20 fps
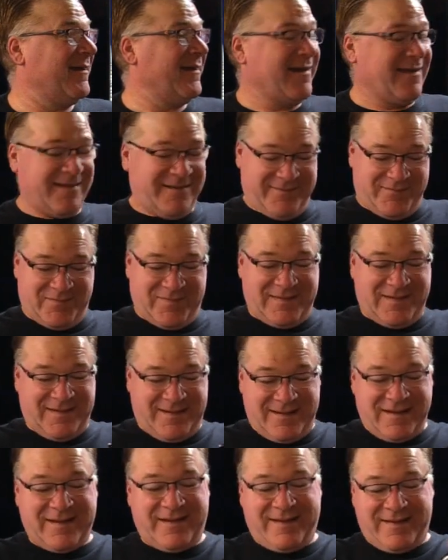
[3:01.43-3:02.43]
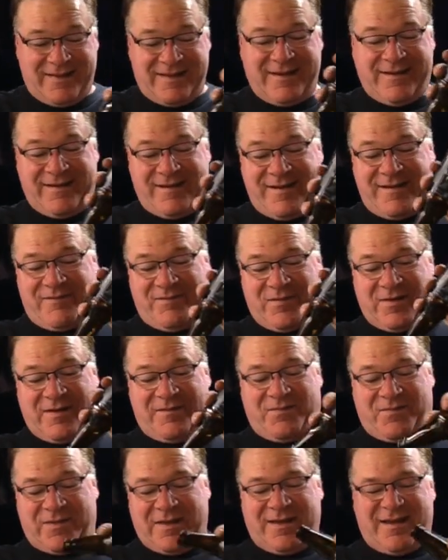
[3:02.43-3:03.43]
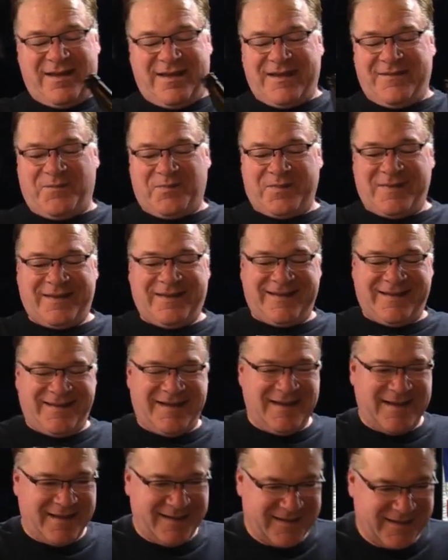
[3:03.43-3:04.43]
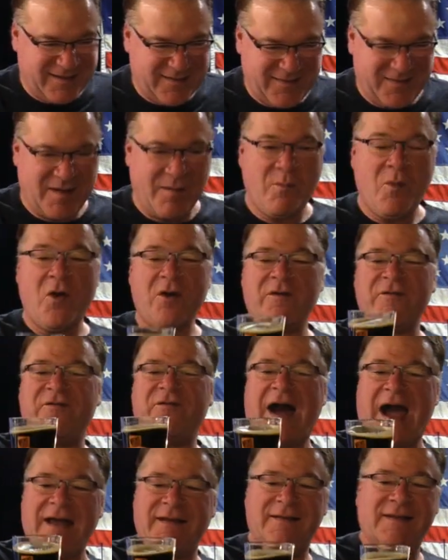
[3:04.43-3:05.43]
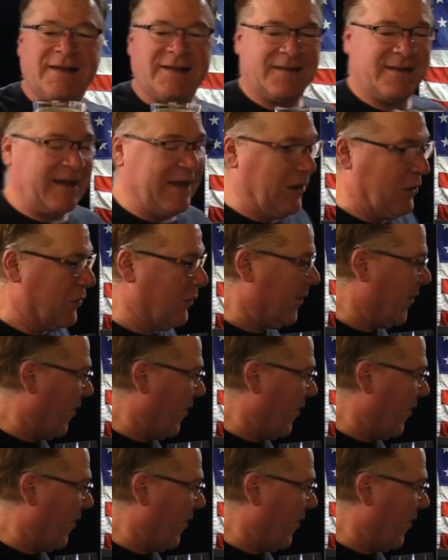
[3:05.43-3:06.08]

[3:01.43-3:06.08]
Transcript: you're putting your beer. The, from one glass to another. The more violently you